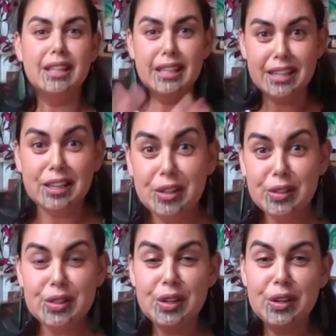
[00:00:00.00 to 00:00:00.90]
Tēnā
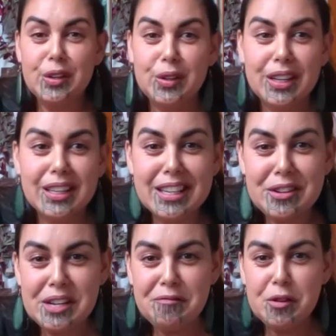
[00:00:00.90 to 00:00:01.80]
koutou, kia
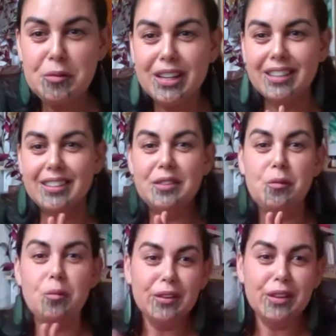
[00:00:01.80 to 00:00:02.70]
ora everyone.
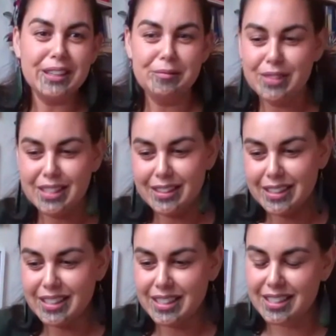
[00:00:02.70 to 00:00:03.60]
Welcome to
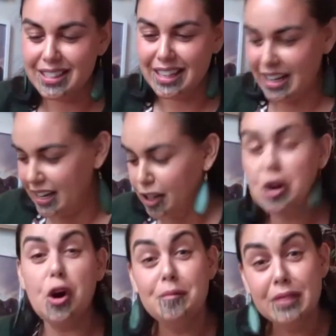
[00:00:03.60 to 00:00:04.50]
this uh,
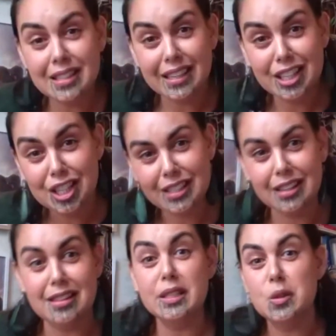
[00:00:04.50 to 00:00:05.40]

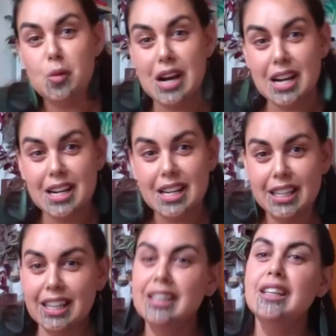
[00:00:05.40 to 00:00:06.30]
conversation, this
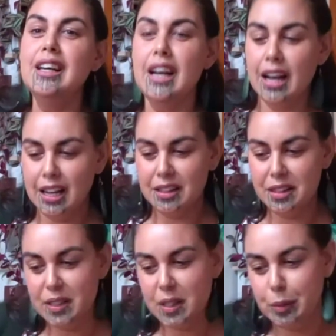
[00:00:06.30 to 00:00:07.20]
wānanga, uh,
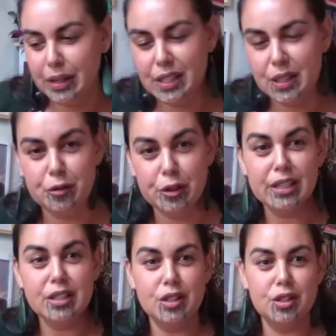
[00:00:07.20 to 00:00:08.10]
this space for
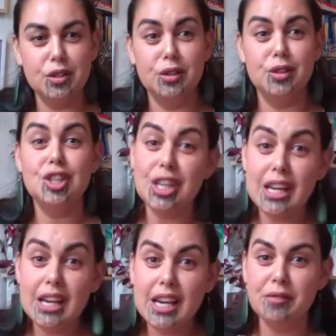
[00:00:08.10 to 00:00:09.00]
us to
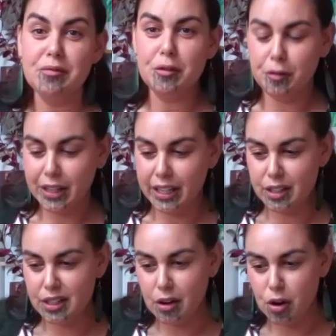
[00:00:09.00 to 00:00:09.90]
share and
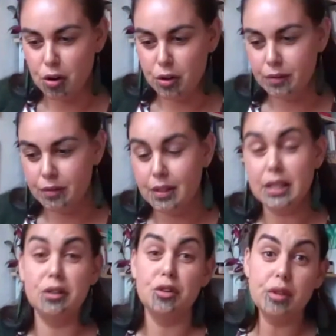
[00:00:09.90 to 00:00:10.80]
reflect on
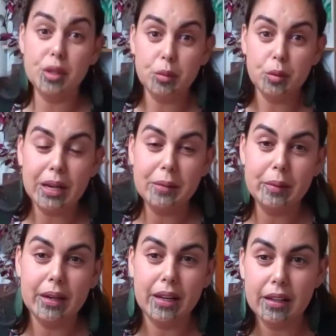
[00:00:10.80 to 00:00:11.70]
the incredible
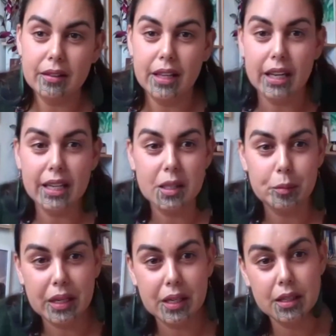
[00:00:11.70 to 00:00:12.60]
paper that has
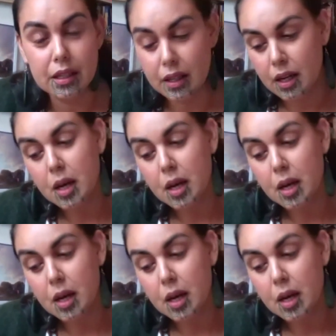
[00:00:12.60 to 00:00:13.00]
been